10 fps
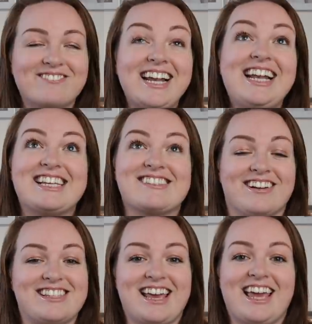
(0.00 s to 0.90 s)
really
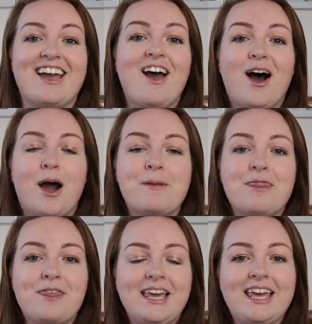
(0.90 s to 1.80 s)
exciting. I've
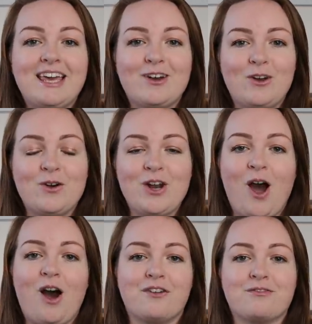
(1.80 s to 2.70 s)
been thinking long and
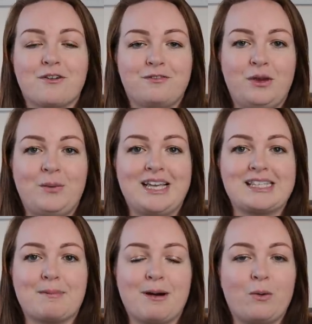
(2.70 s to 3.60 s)
hard for a few
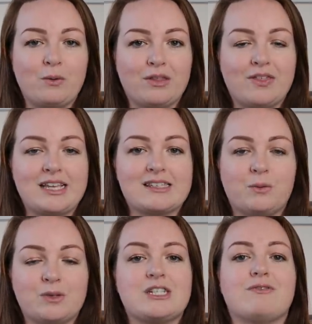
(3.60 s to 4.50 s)
weeks about all the things
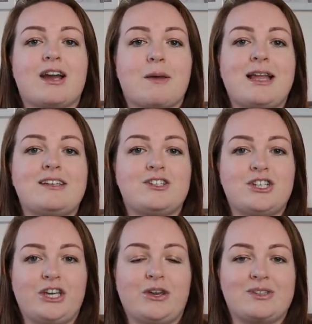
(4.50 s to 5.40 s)
I wanted to recommend
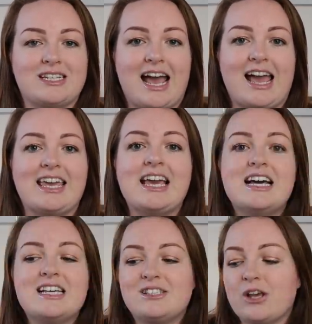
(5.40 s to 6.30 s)
to you today.
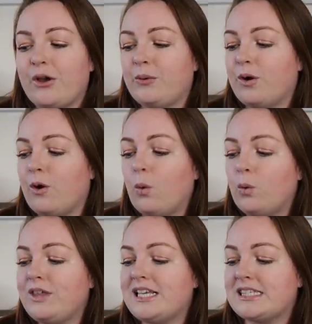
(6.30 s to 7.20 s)
So
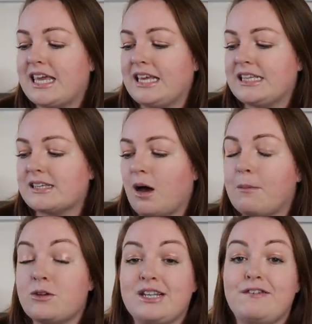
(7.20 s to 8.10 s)
all these things are
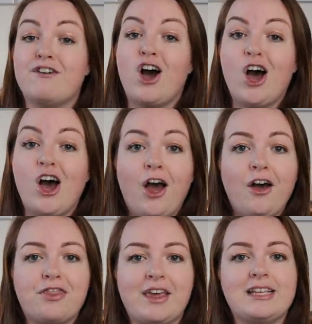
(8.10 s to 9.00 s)
mostly for
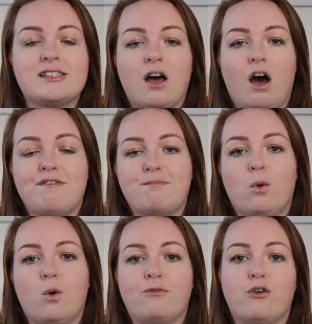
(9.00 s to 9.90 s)
her, things that I've
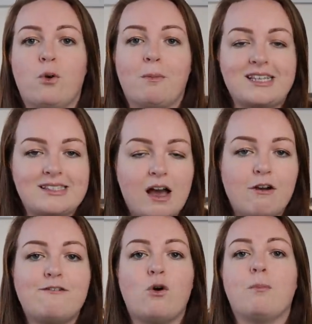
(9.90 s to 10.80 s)
bought for
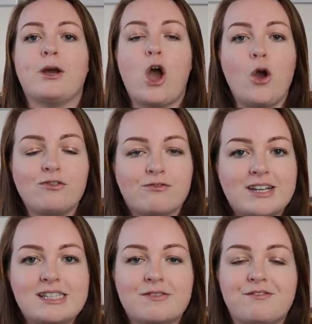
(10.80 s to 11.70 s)
myself or my own
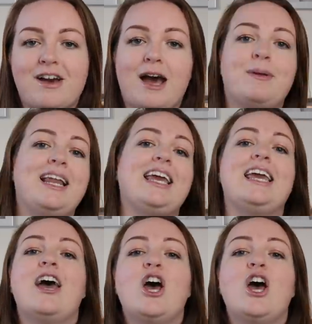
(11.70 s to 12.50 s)
friends and family.